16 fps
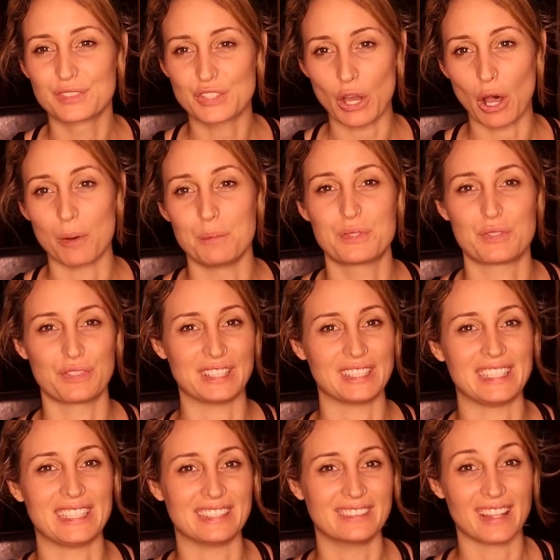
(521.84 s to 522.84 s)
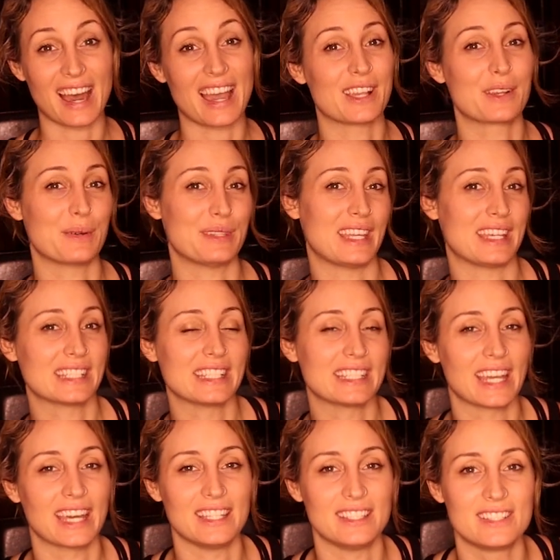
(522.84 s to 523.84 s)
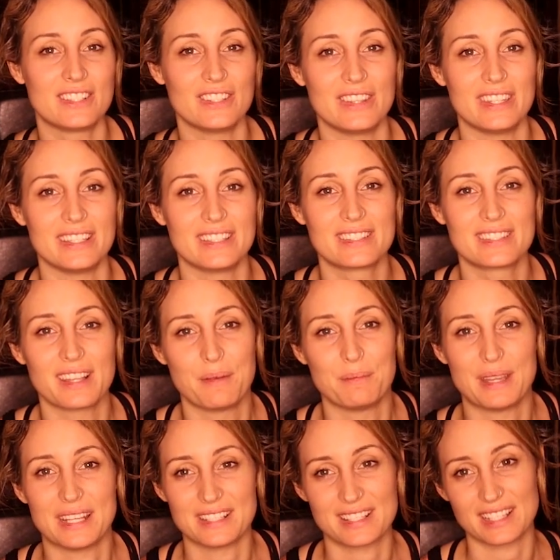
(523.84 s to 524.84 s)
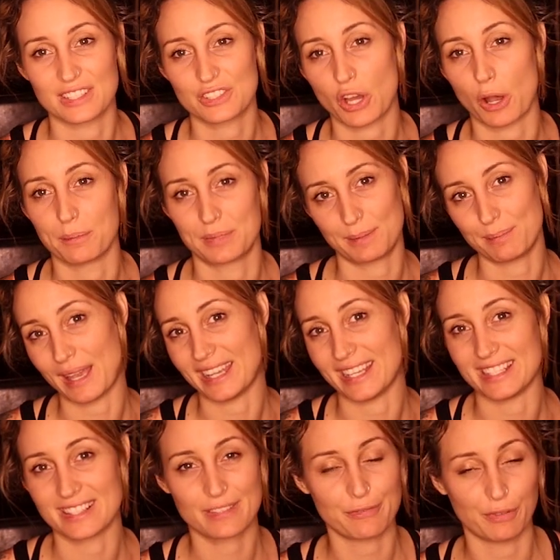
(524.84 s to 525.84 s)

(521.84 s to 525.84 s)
tops really like, when they can get into this amazing top space,